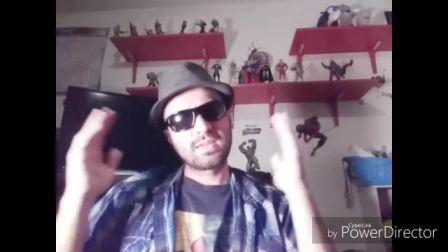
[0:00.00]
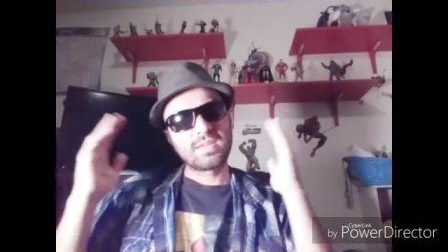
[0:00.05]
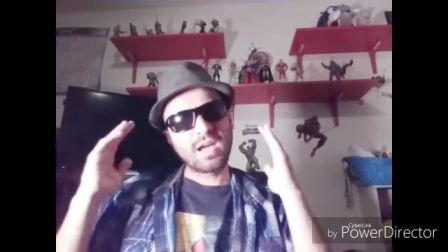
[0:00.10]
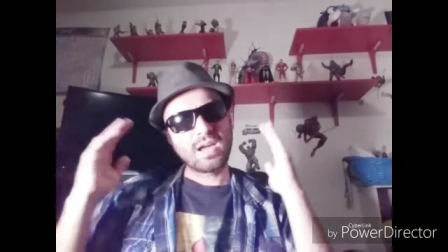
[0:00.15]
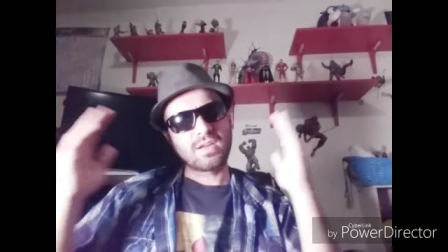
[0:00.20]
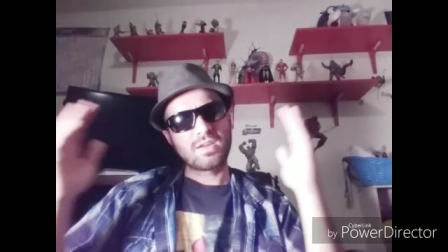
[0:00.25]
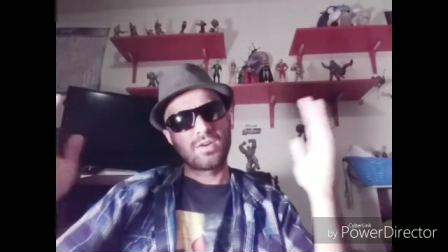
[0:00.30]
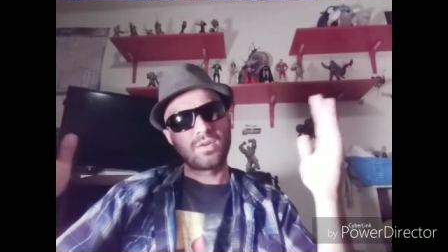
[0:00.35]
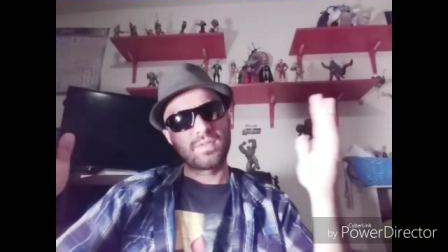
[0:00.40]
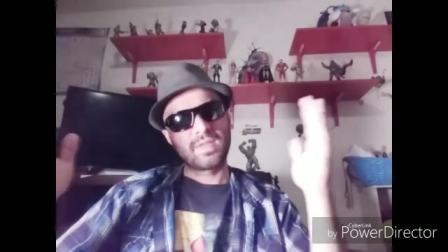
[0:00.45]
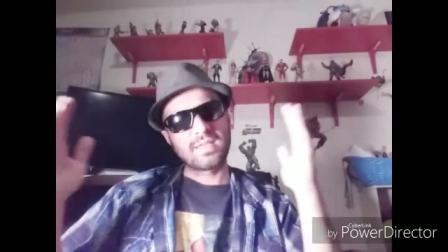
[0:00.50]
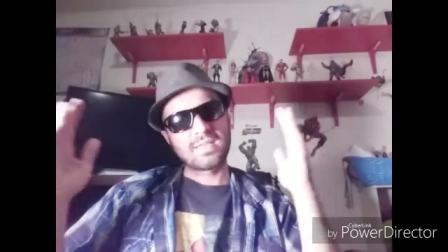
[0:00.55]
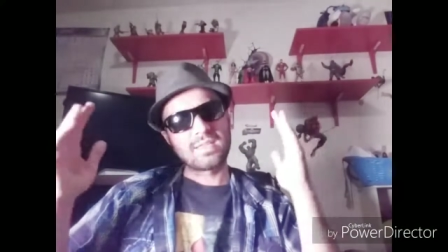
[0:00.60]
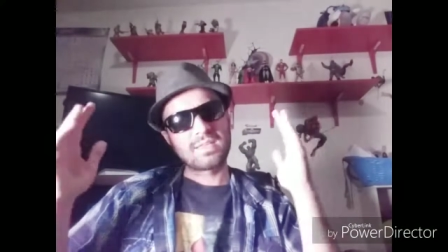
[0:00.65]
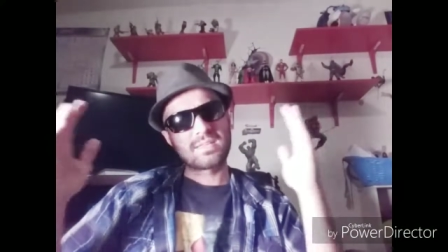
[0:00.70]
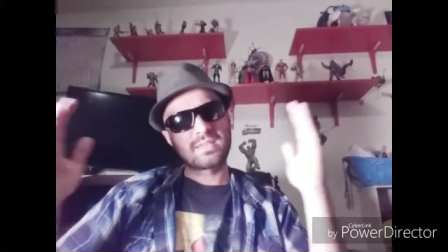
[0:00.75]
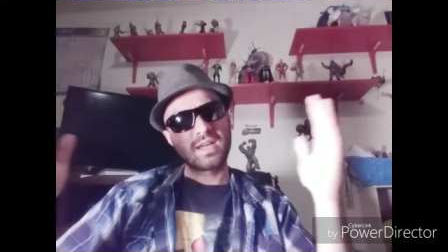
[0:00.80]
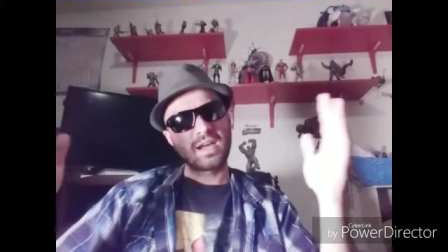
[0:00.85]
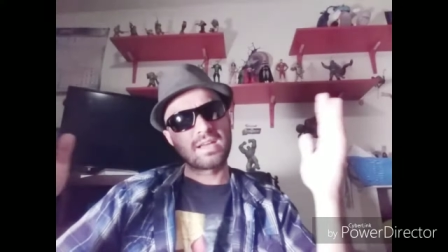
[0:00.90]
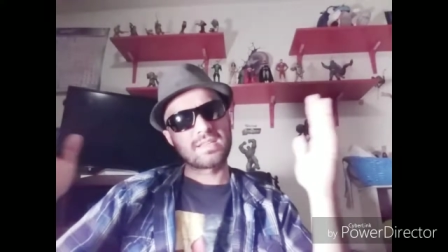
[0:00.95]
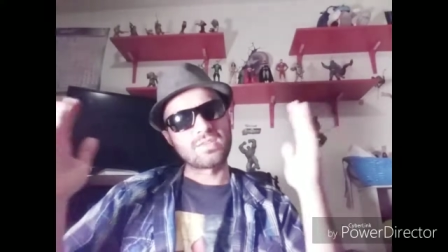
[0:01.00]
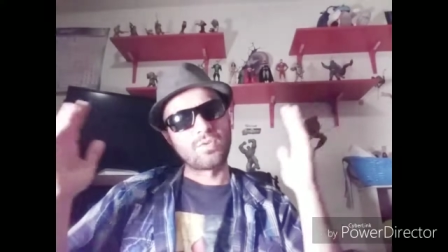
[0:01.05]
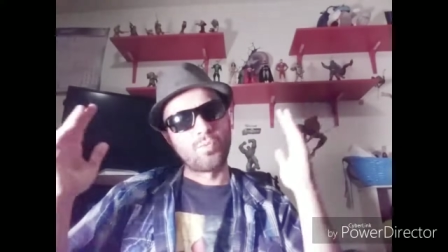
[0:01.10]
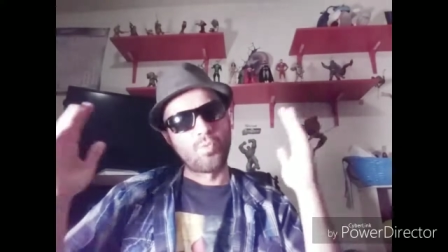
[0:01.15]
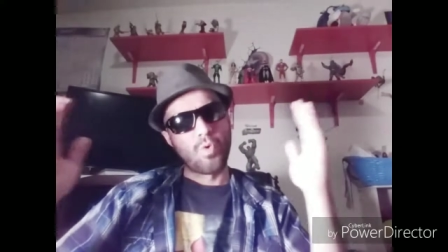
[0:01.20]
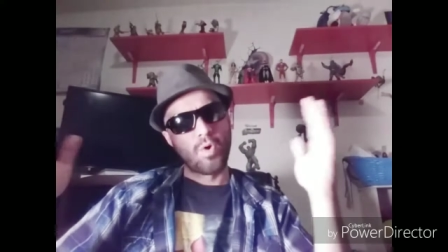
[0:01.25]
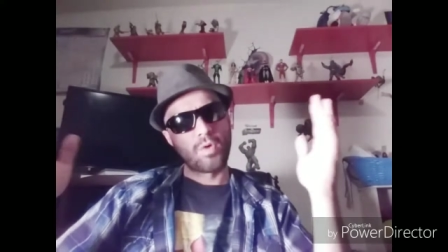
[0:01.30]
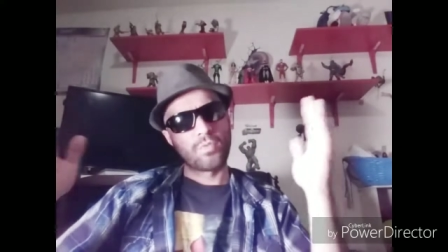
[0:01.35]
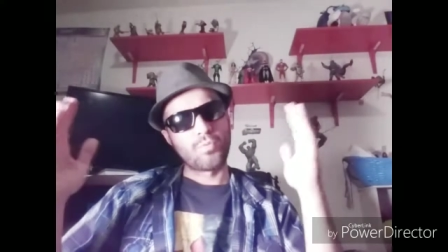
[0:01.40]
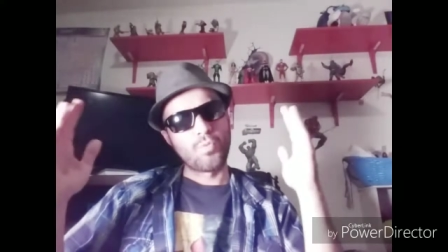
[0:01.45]
gecko that this guy's a
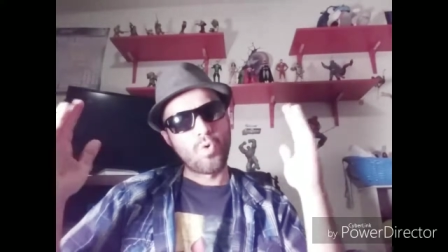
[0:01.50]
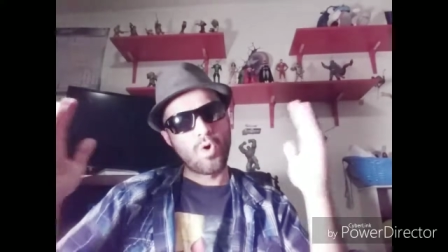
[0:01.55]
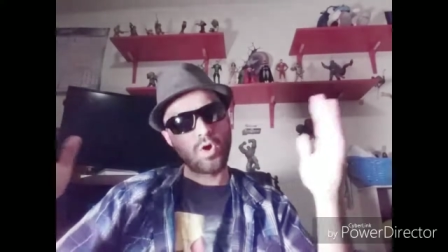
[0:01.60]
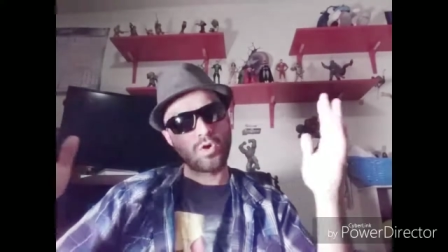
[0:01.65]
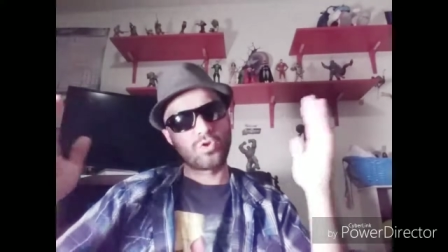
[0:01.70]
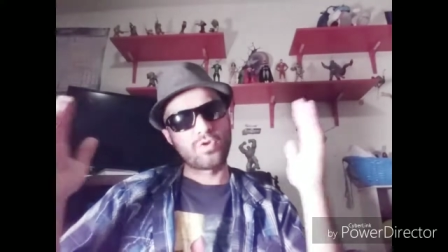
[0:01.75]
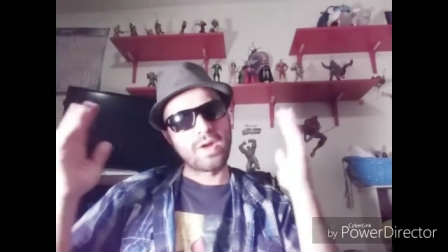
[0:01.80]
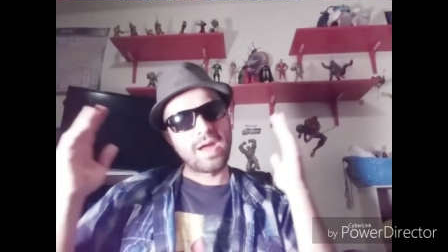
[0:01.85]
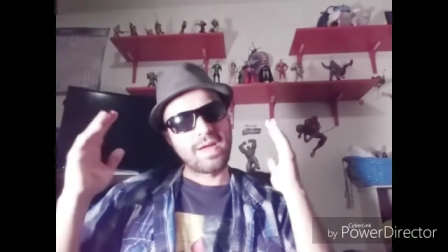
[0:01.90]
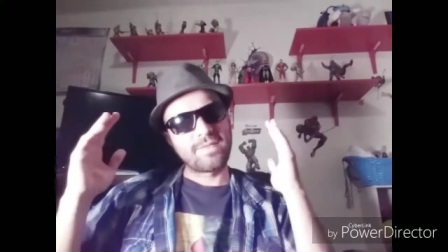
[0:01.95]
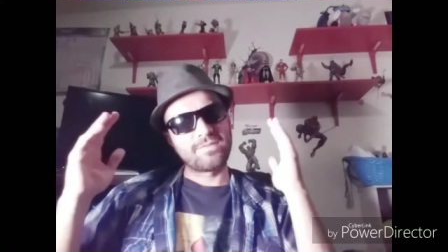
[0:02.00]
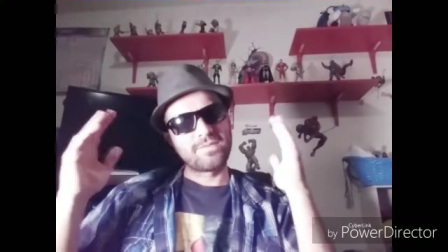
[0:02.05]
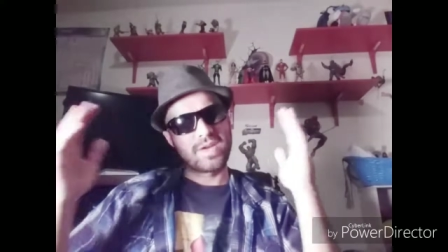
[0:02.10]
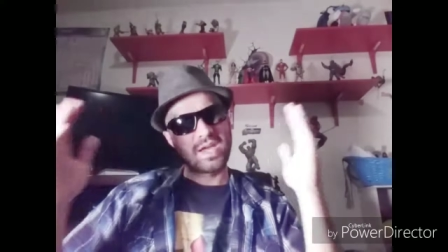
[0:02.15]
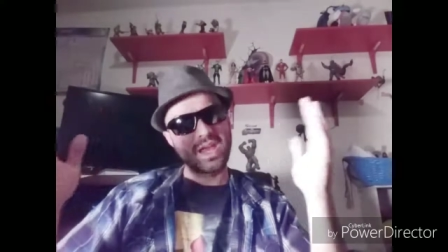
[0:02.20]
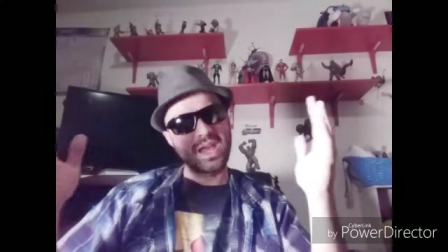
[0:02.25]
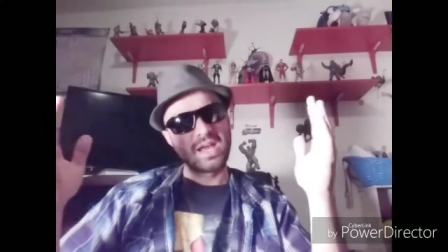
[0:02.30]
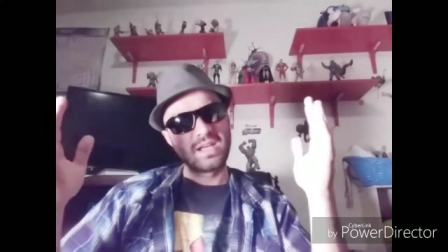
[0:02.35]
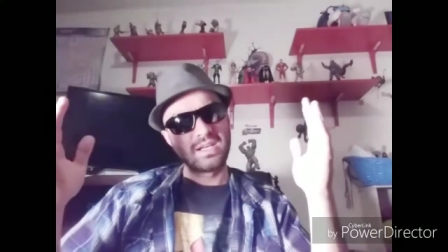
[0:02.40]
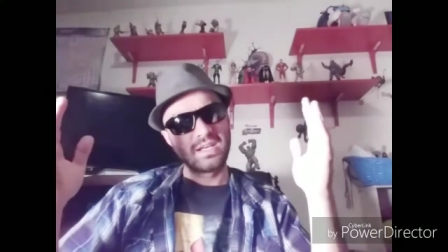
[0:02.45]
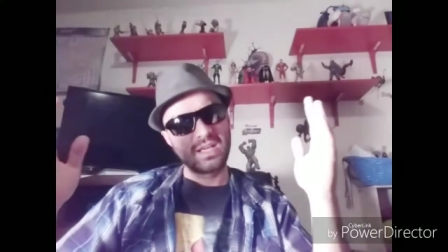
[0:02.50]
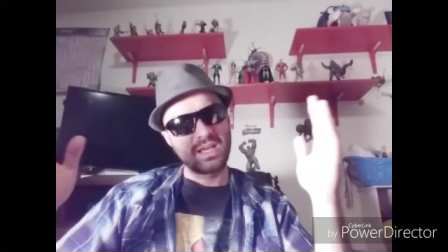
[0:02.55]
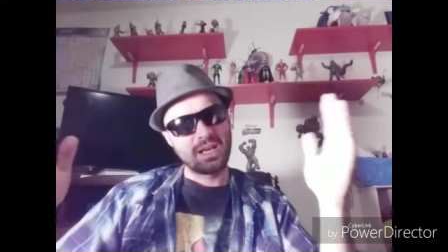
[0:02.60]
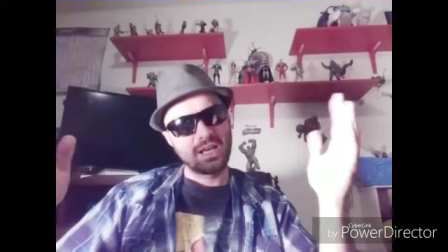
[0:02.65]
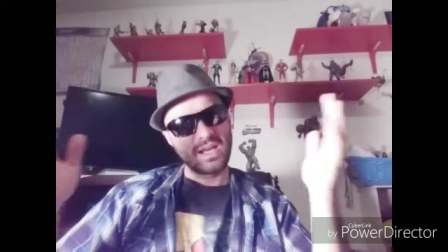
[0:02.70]
World Warcraft fan.